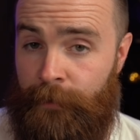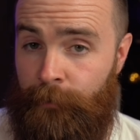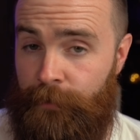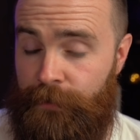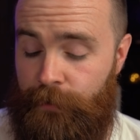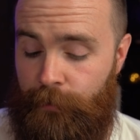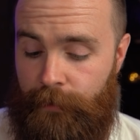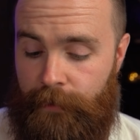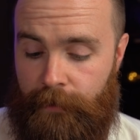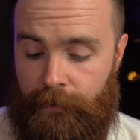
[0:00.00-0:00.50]
thing we'll
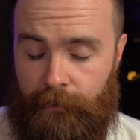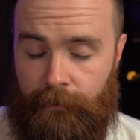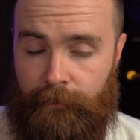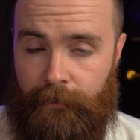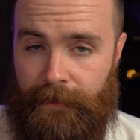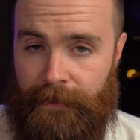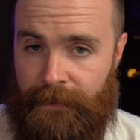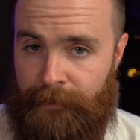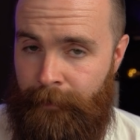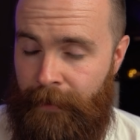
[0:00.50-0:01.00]
do here
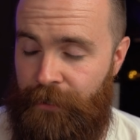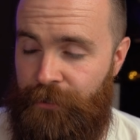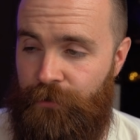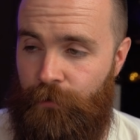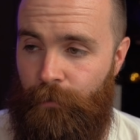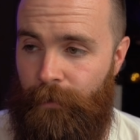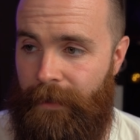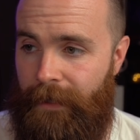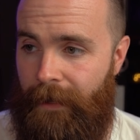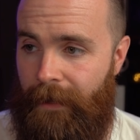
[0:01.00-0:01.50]
is make
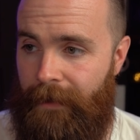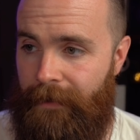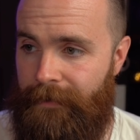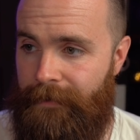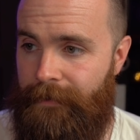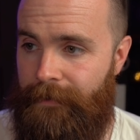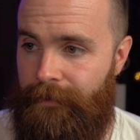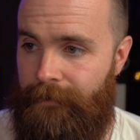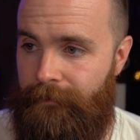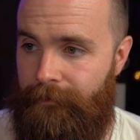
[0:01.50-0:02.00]
sure we
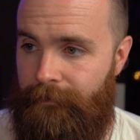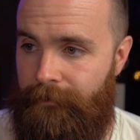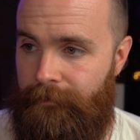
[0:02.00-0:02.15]
got